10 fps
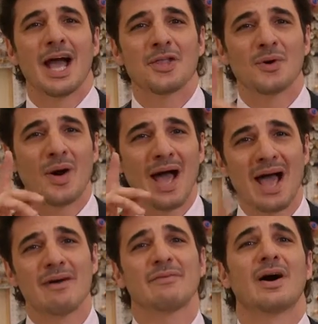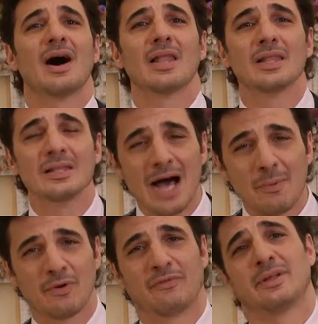and you'll have a
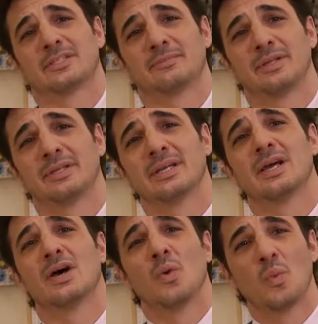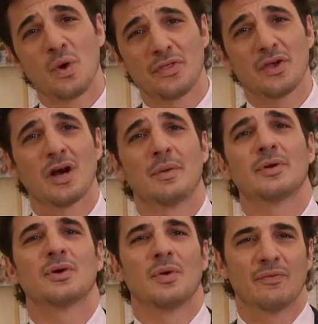lot more flexibility with the
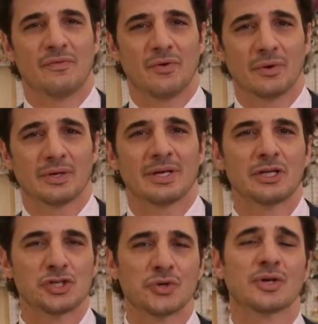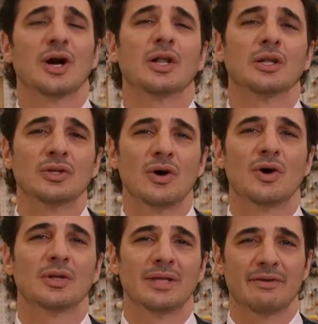garment going forward, ensuring a
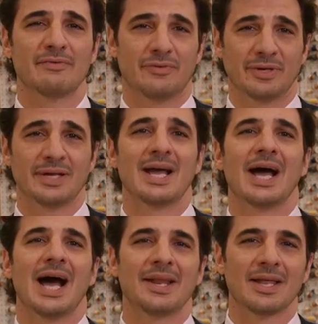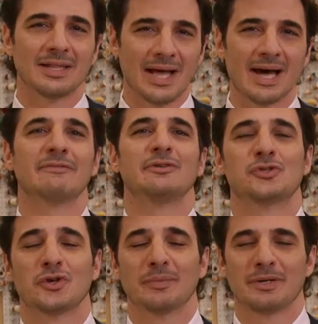long life for it and a lot of
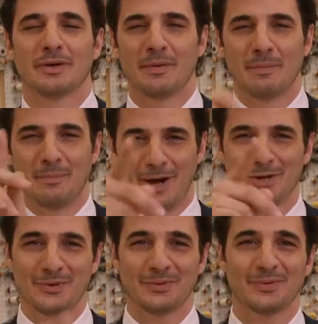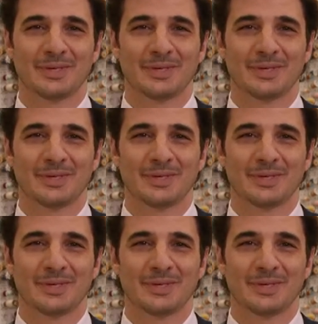enjoyment by you.